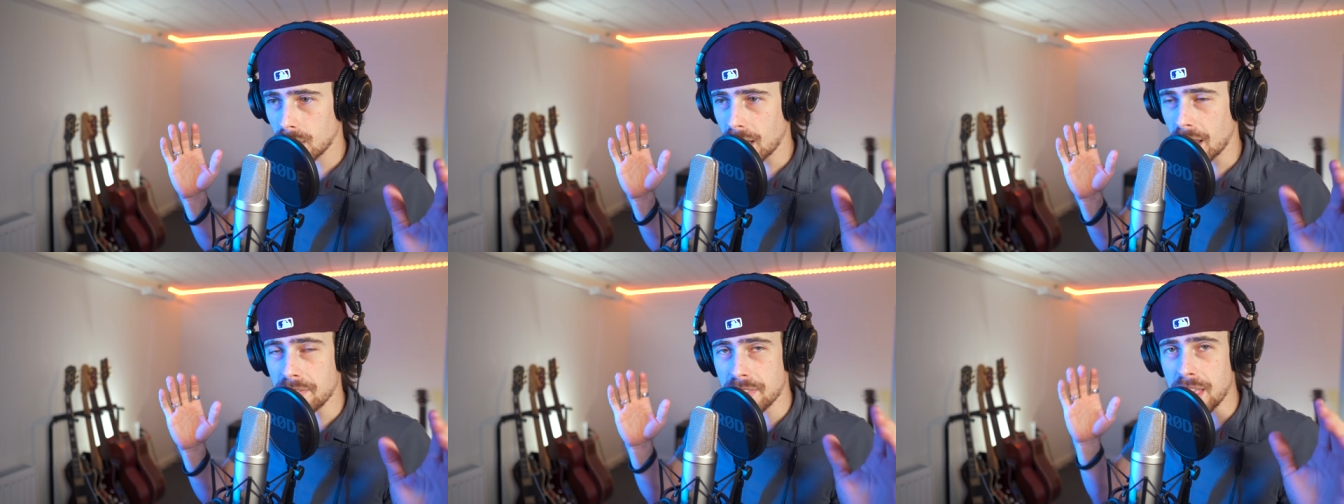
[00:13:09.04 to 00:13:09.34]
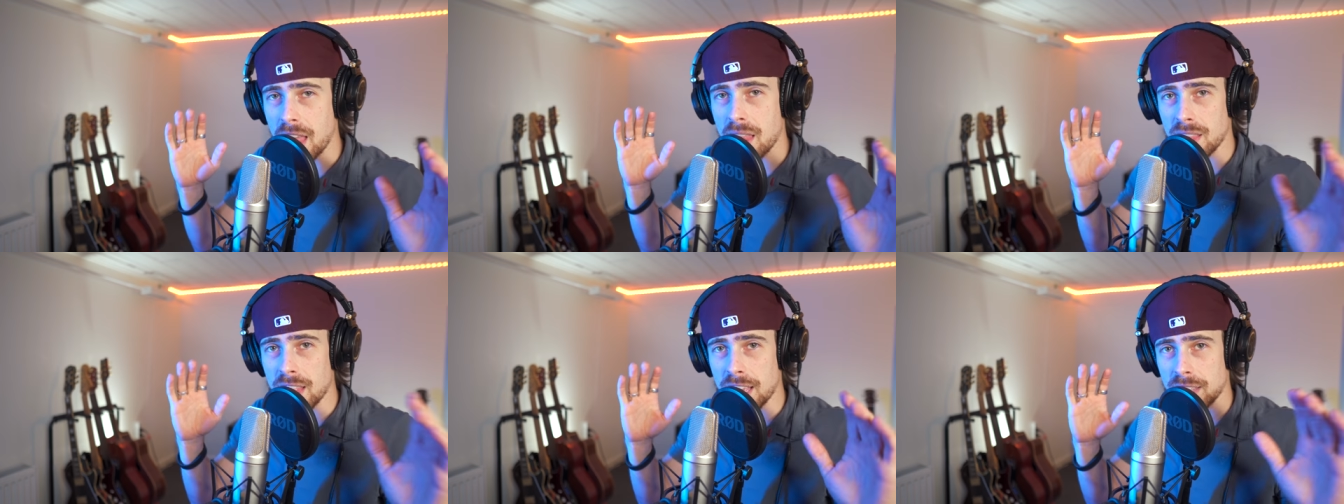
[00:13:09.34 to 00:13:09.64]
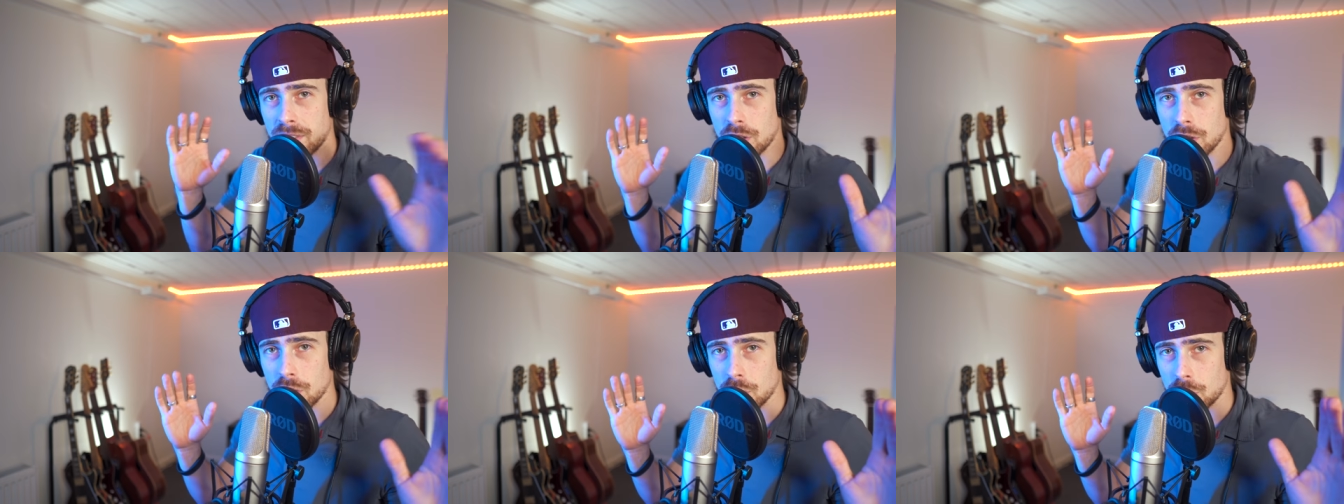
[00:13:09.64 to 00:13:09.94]
and then
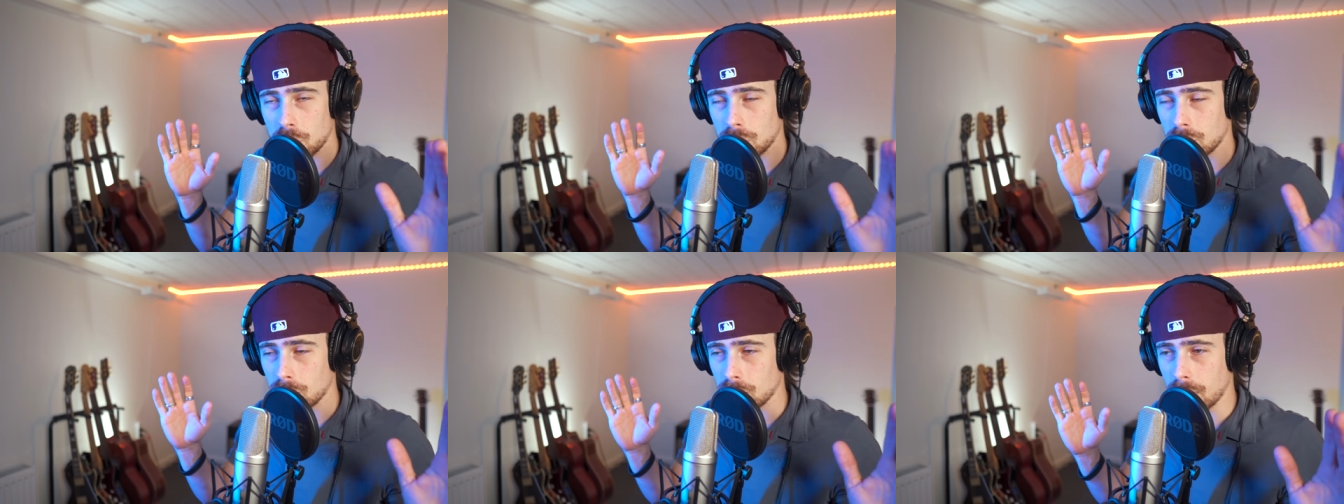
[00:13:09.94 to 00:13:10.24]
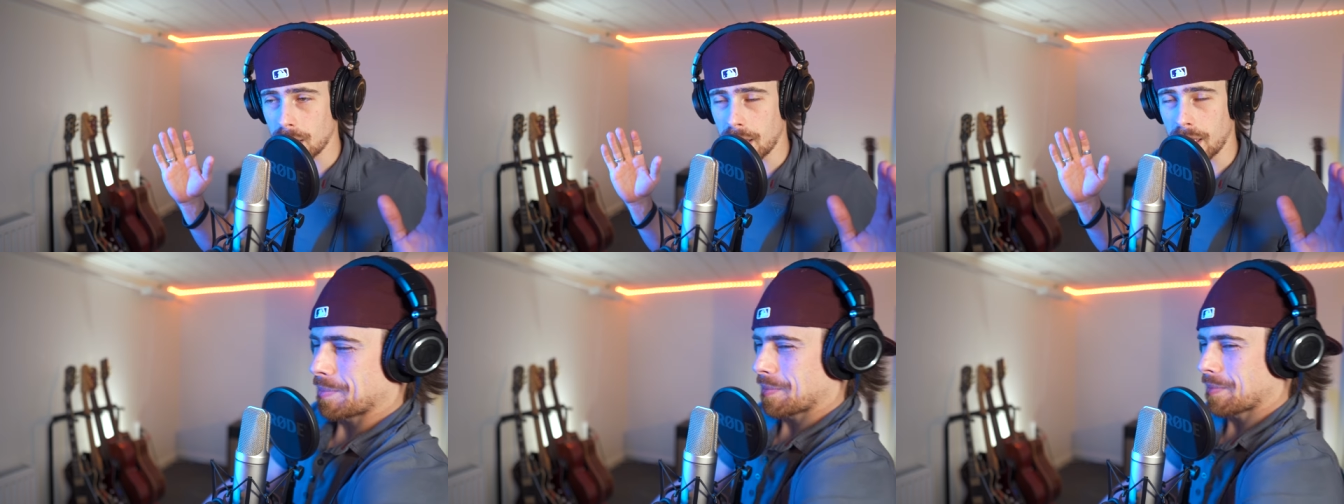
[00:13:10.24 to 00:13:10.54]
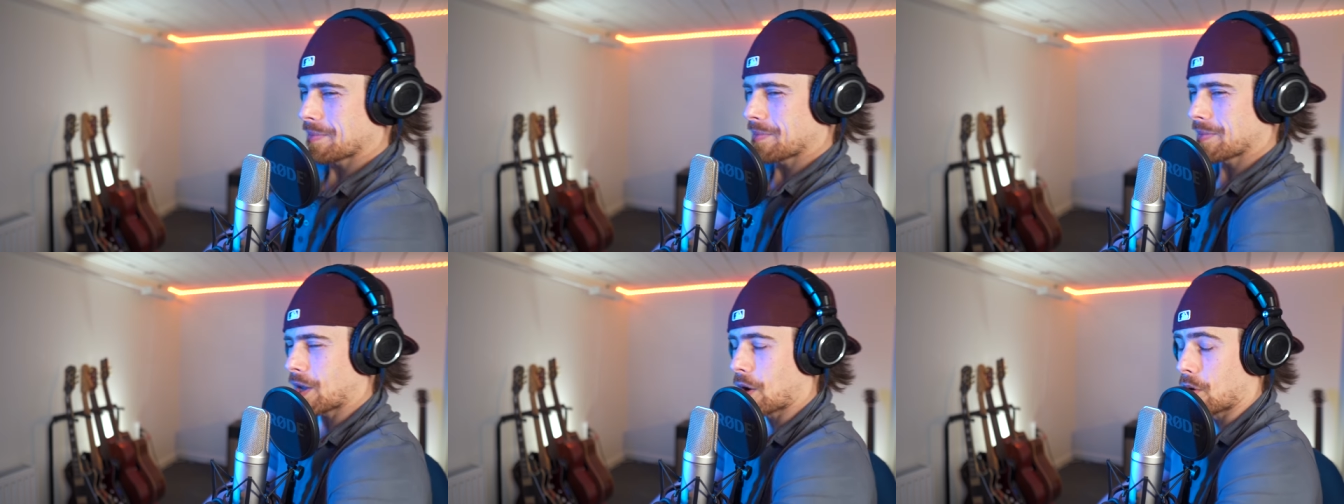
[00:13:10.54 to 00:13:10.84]
let this
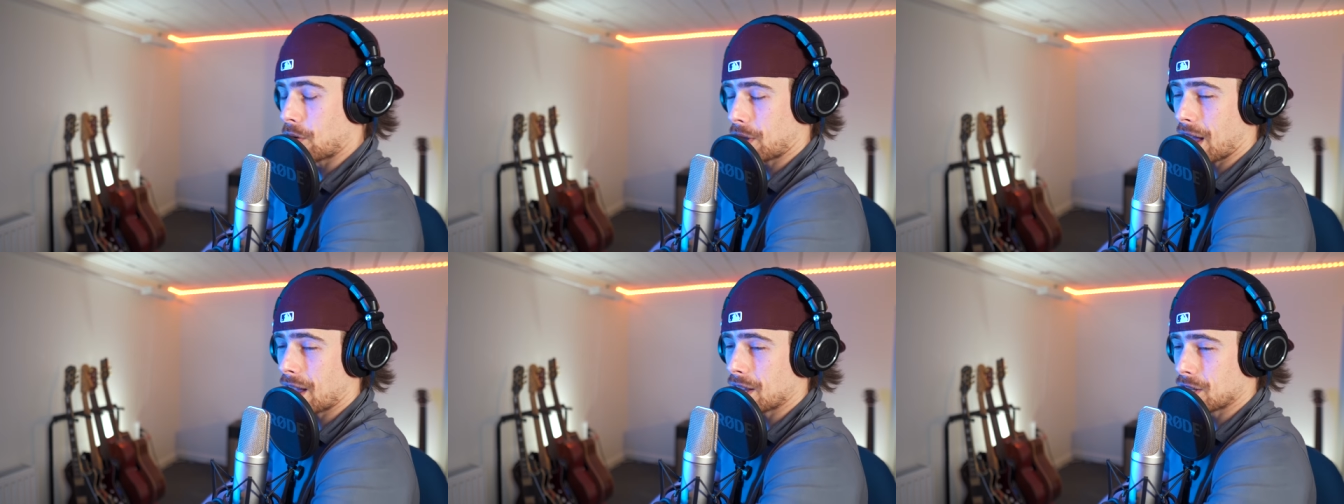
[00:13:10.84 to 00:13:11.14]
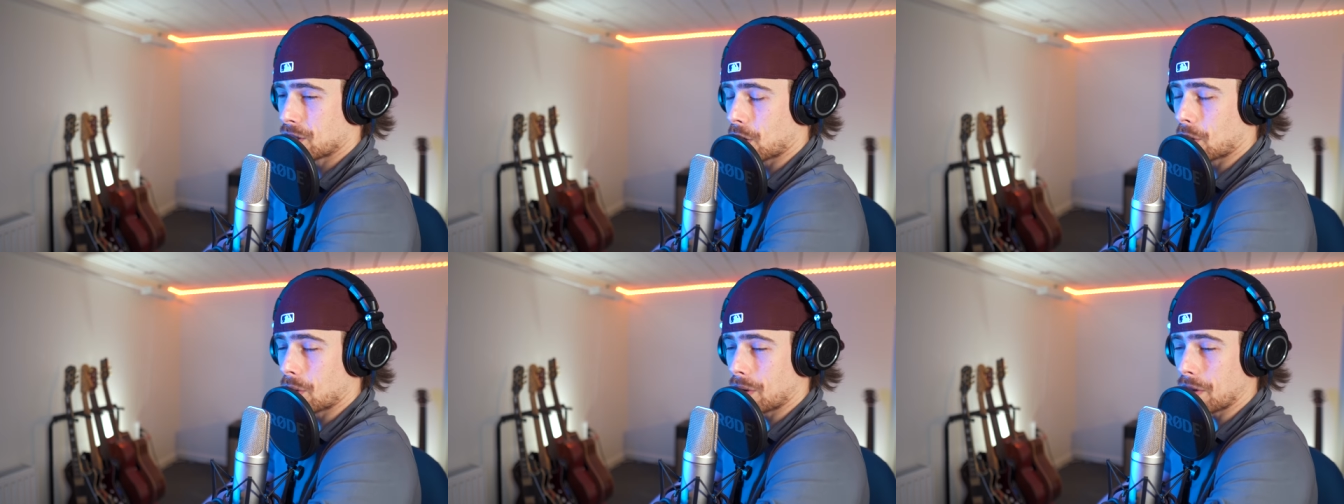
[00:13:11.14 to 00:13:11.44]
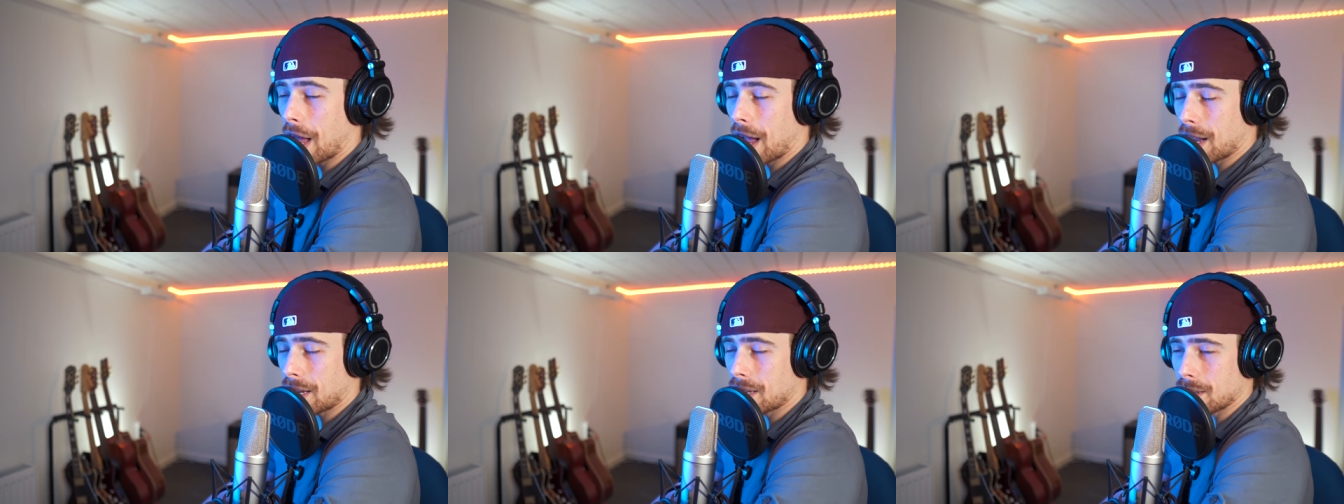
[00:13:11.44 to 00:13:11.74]
okay so
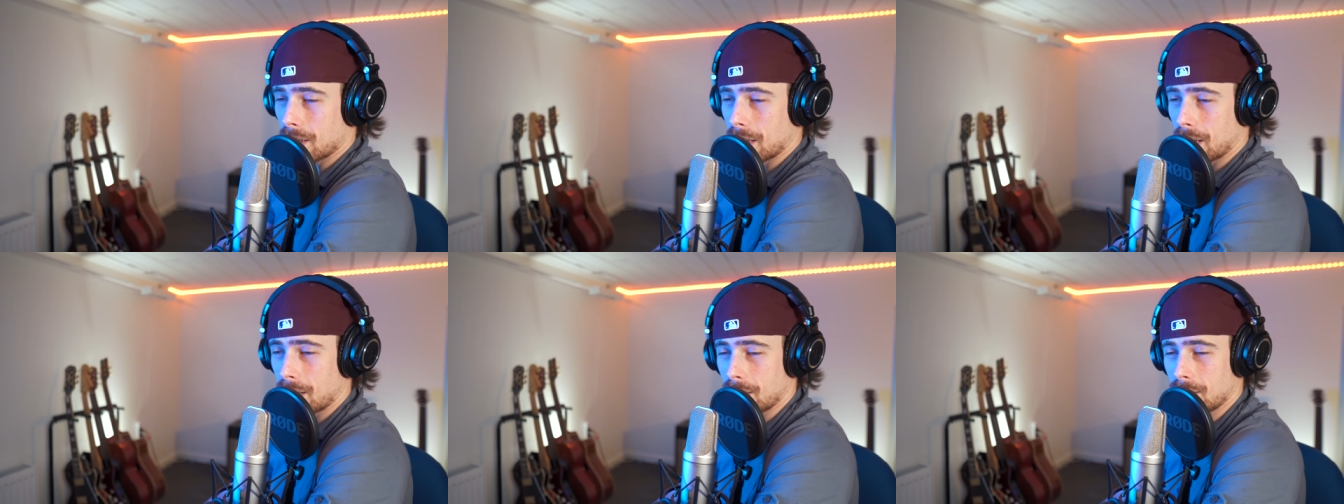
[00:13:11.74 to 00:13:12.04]
like